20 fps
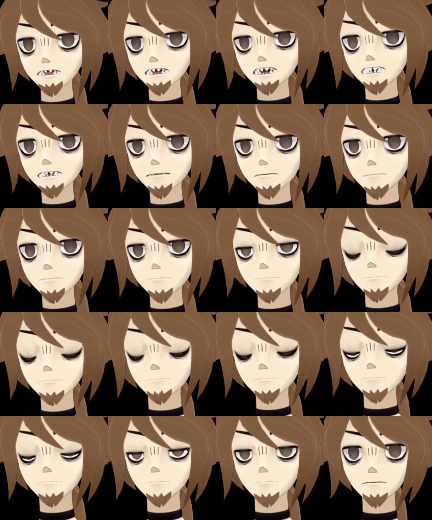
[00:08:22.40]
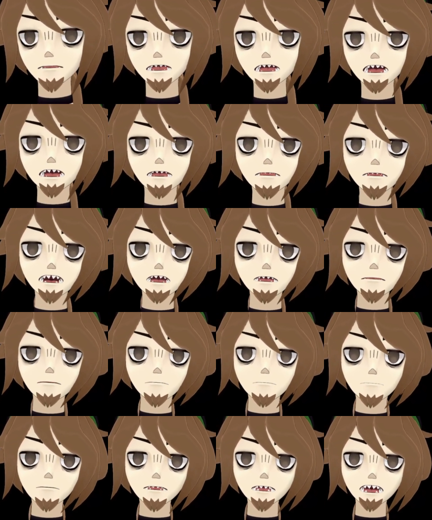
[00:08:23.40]
chunk of the voice acting that I
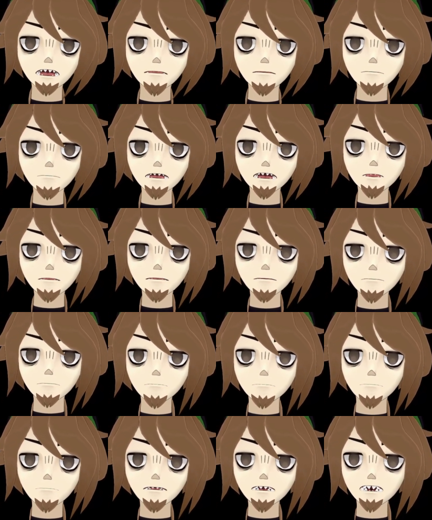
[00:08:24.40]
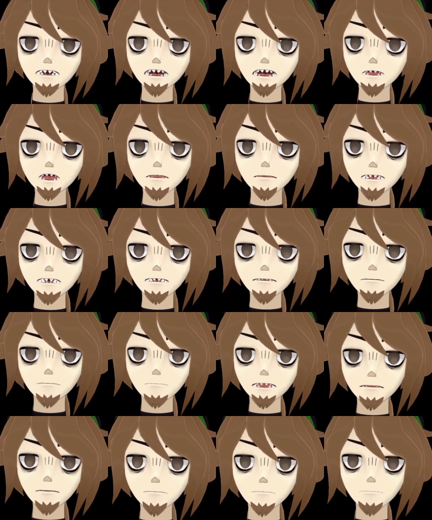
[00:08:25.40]
get is on a volunteer basis,
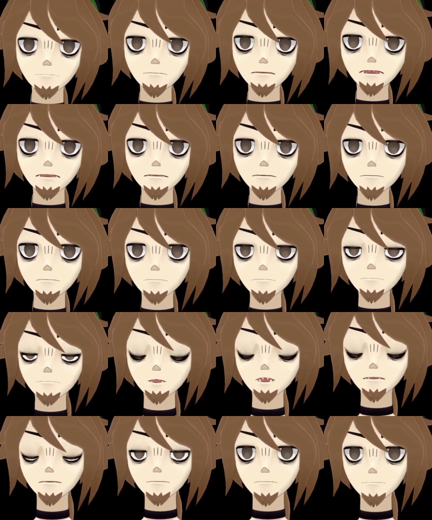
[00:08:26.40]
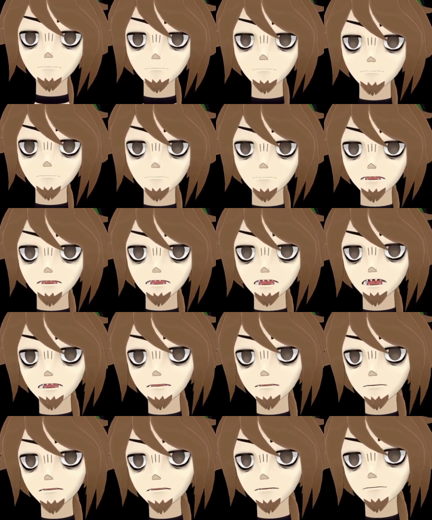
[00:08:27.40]
and I can't just rush them. I can't
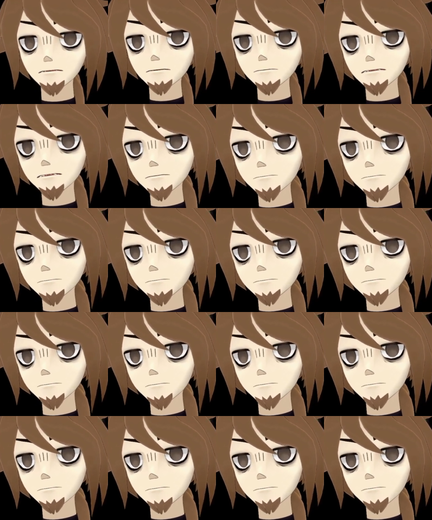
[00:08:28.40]
force